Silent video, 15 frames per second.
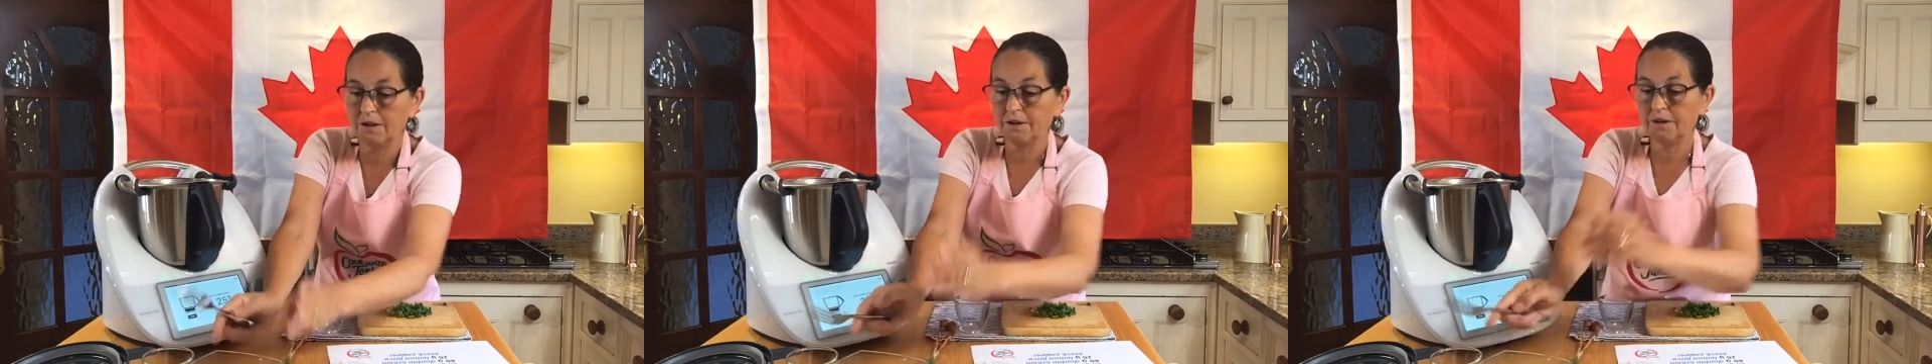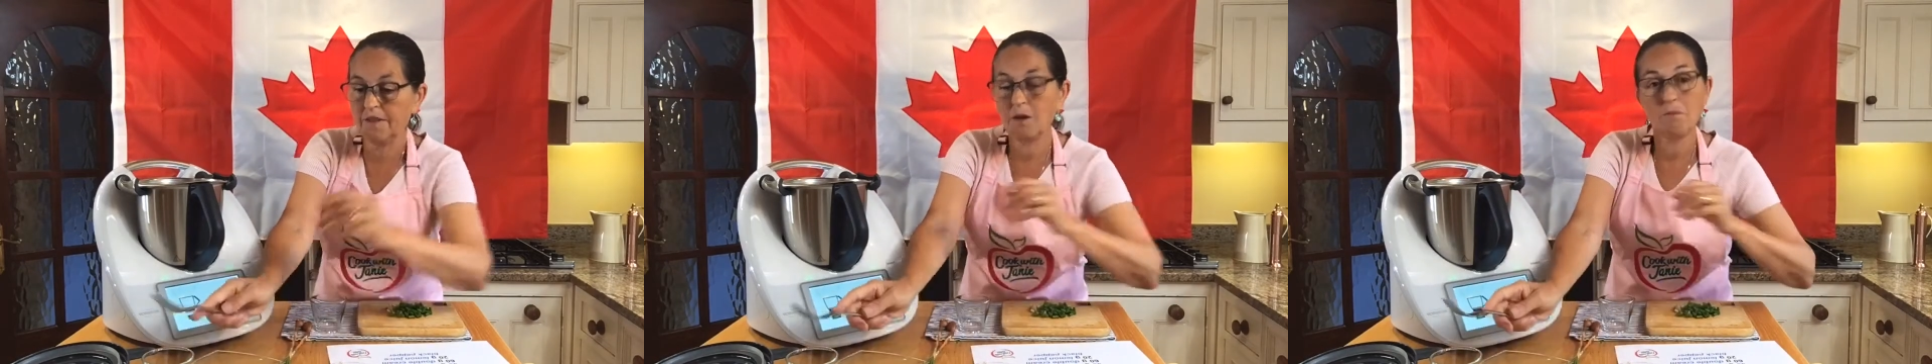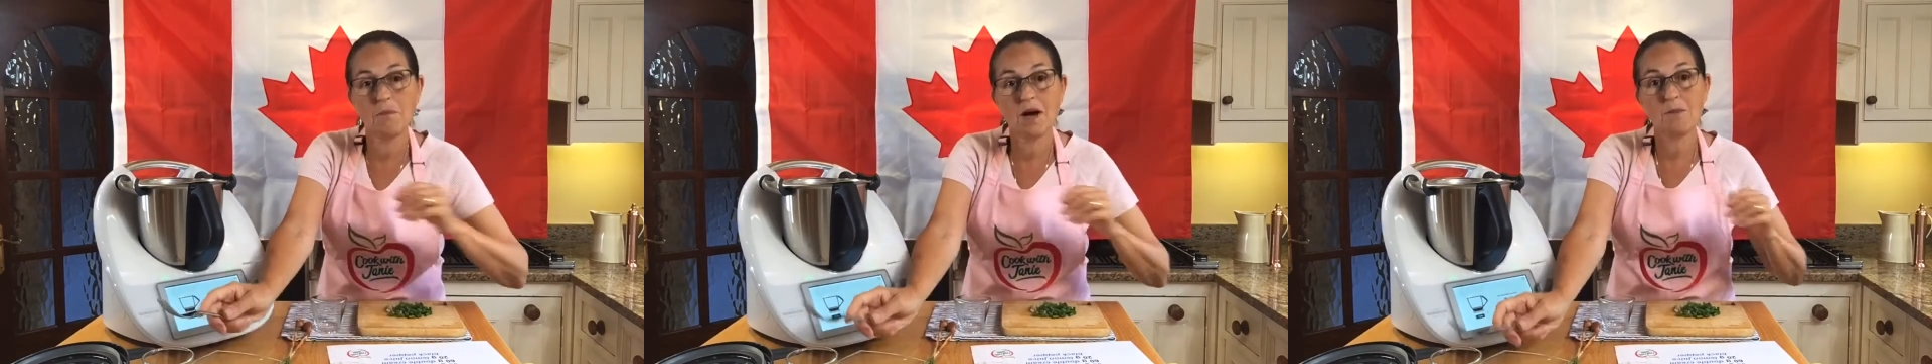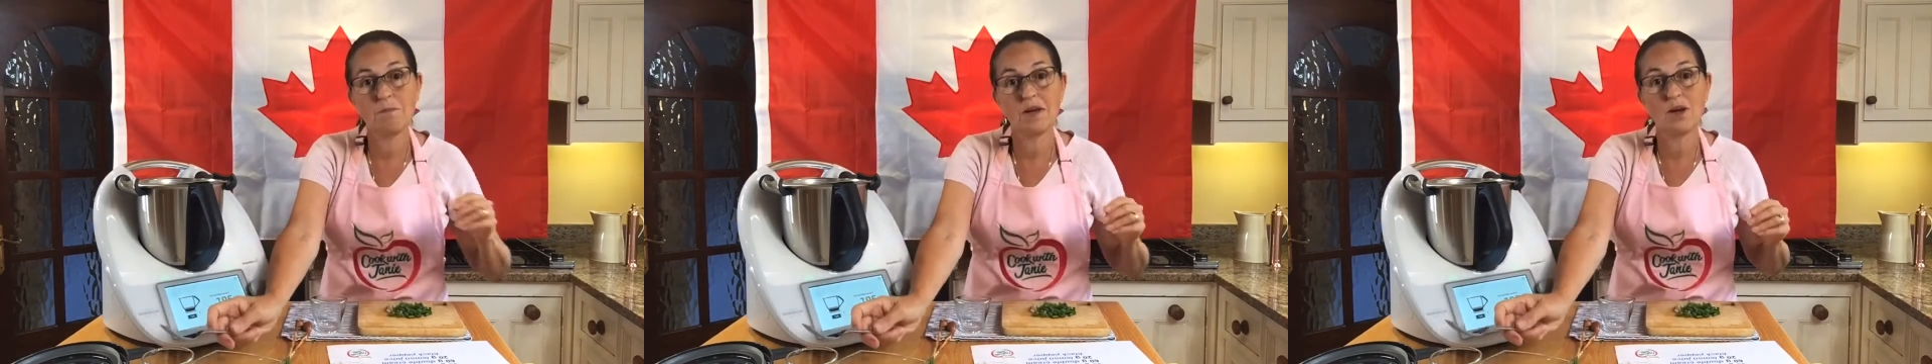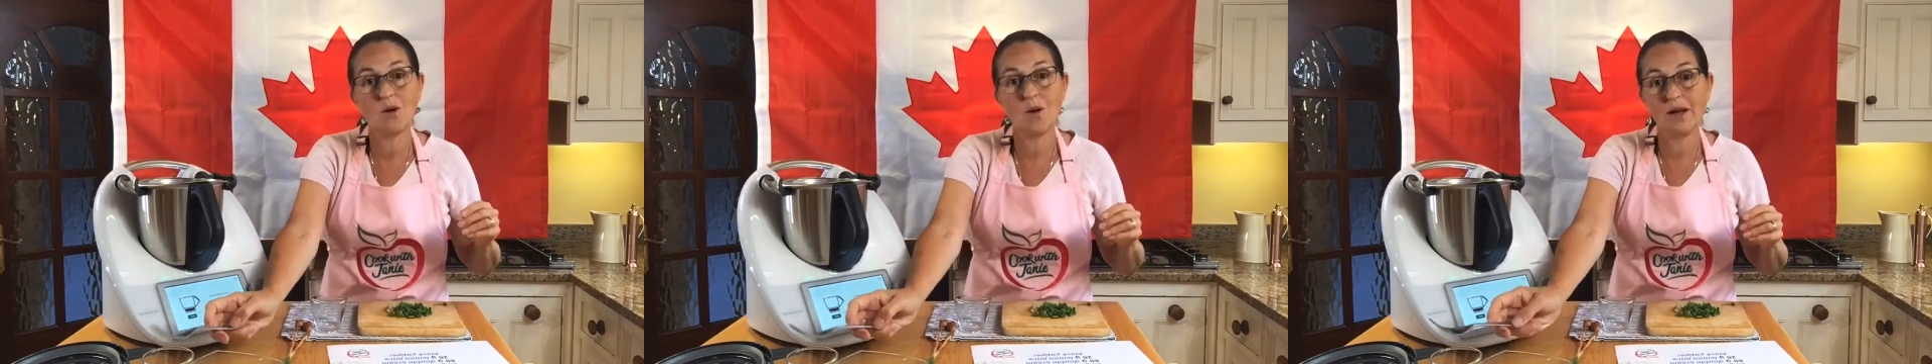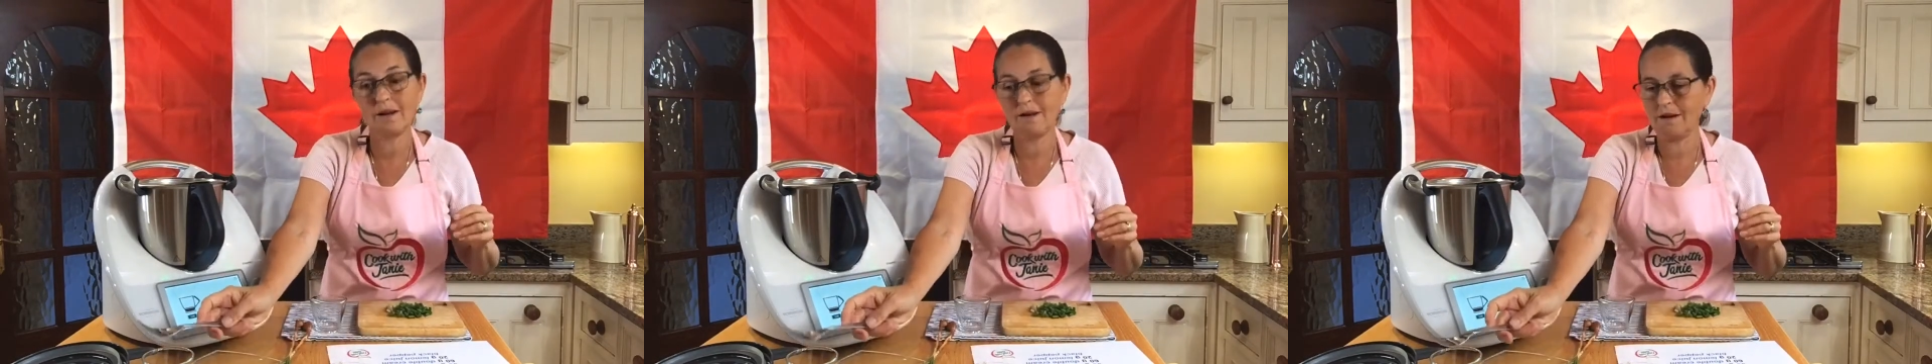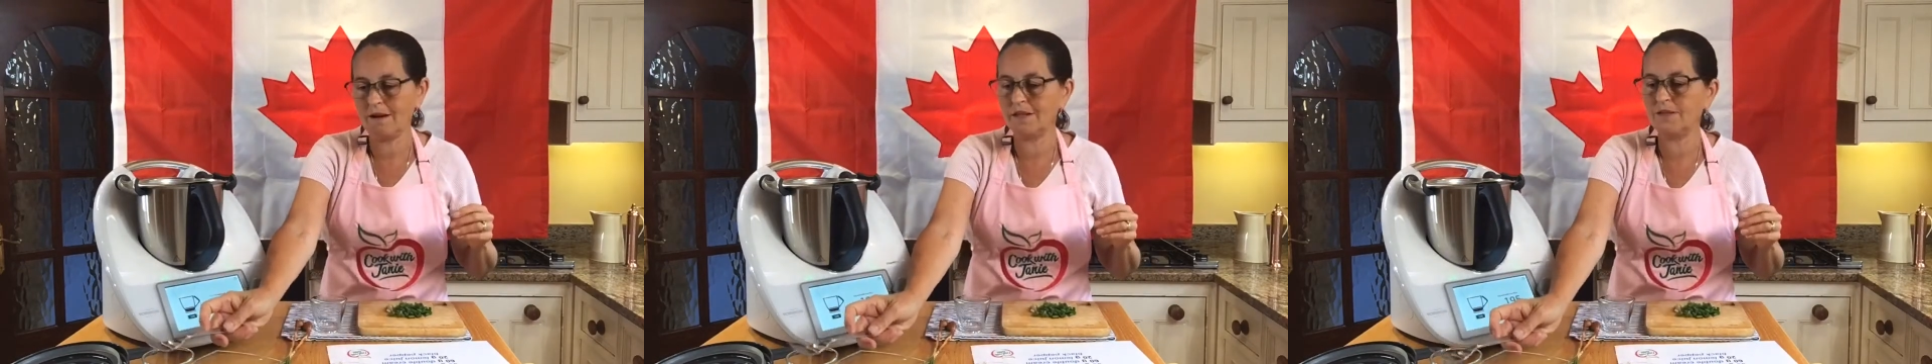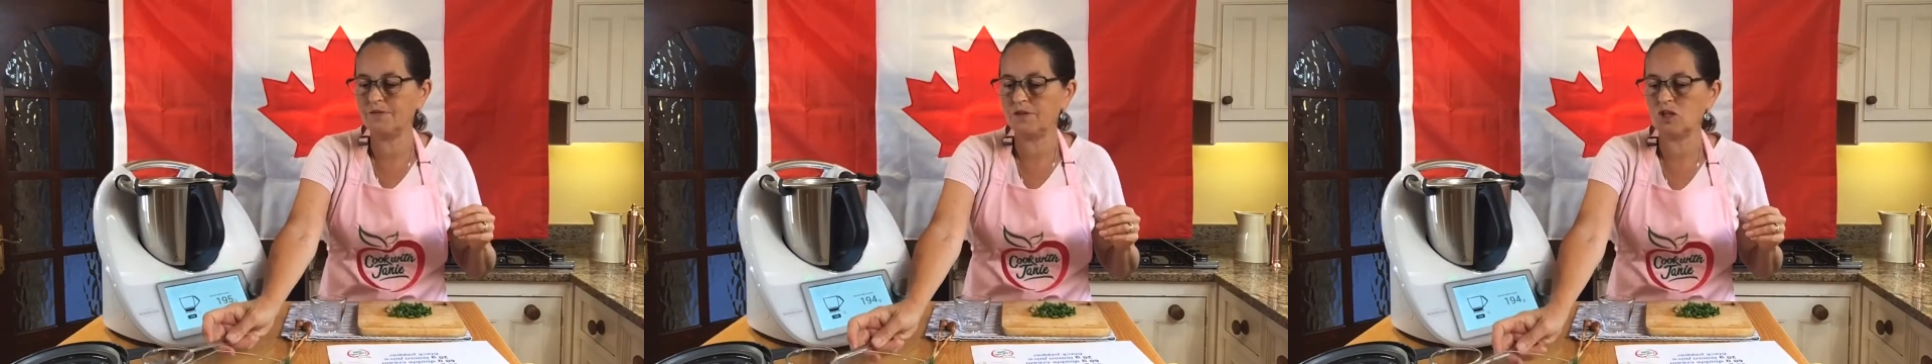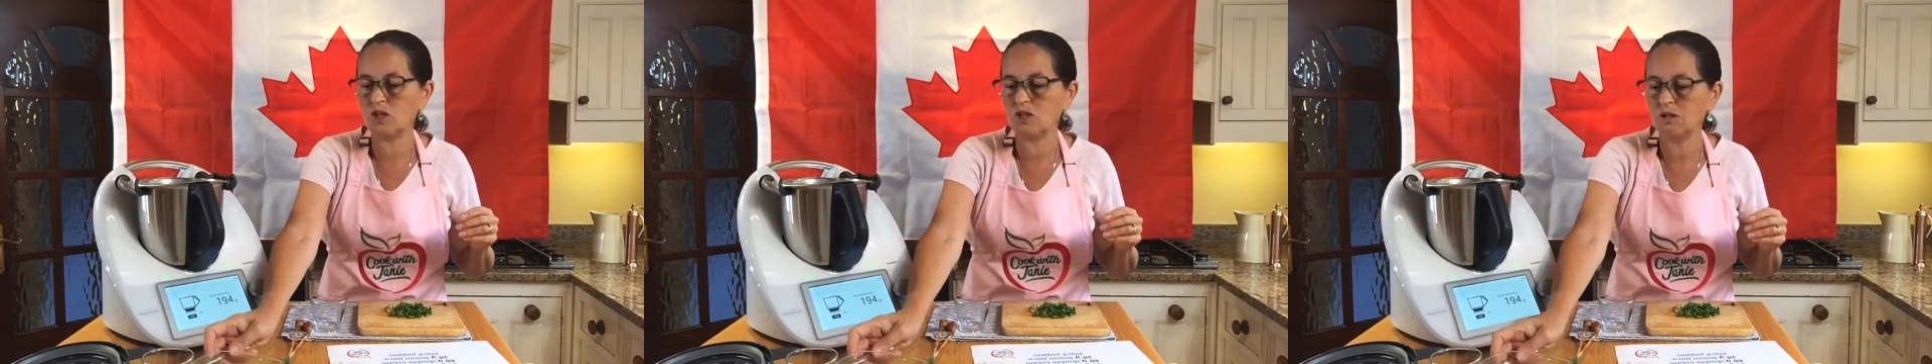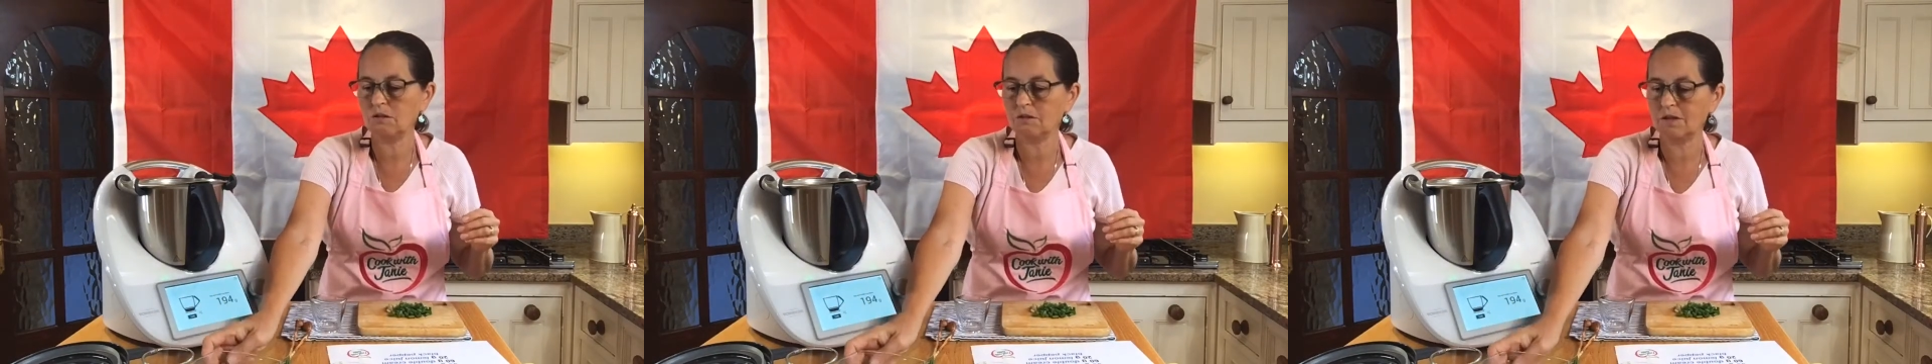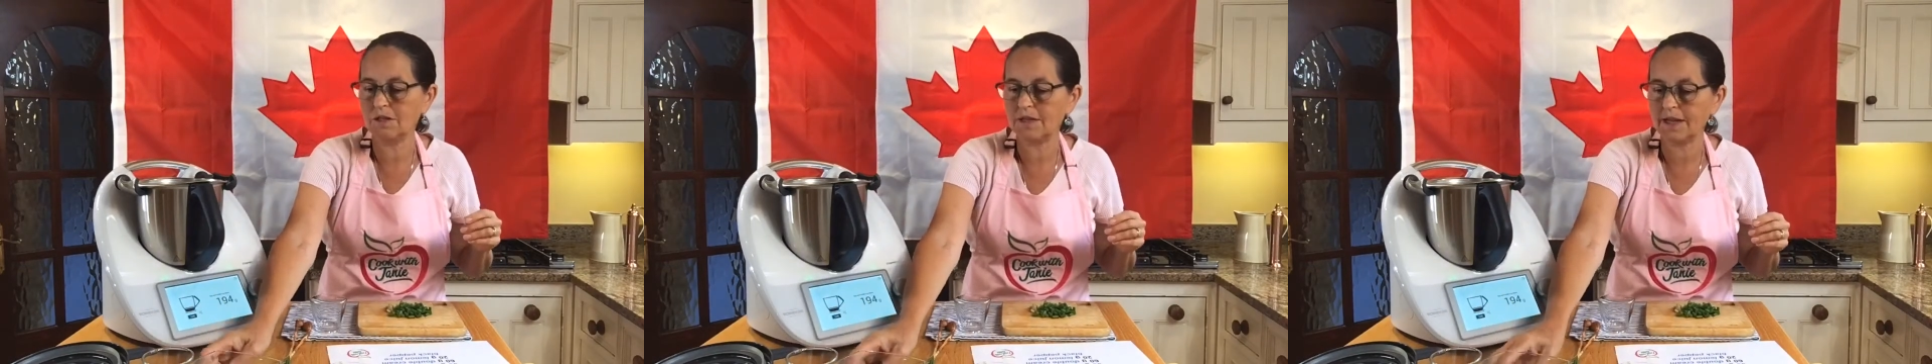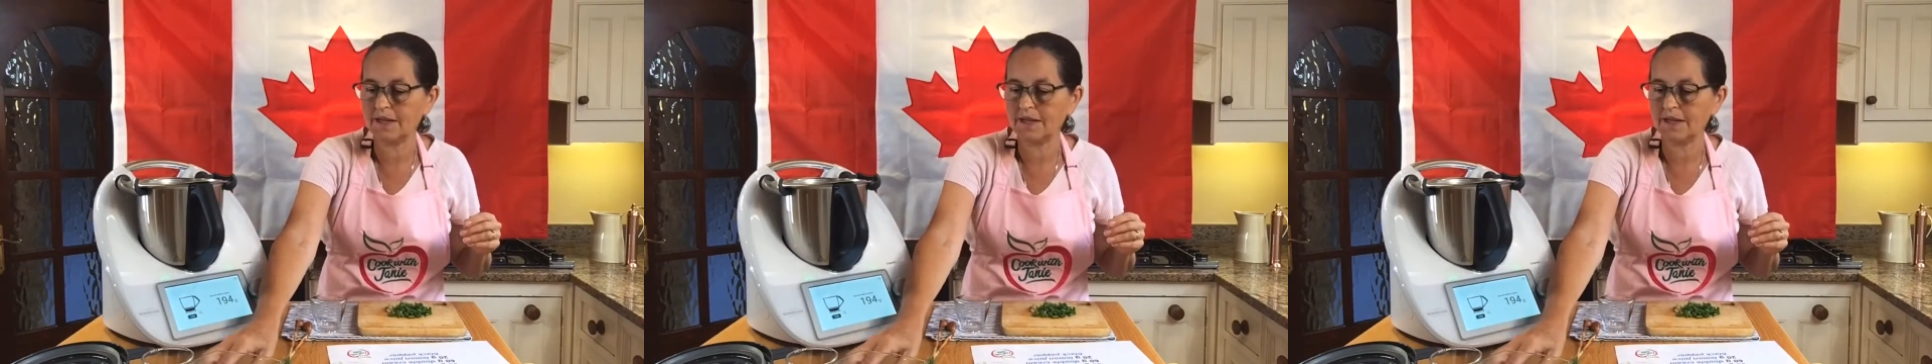That might be quite nice for children to get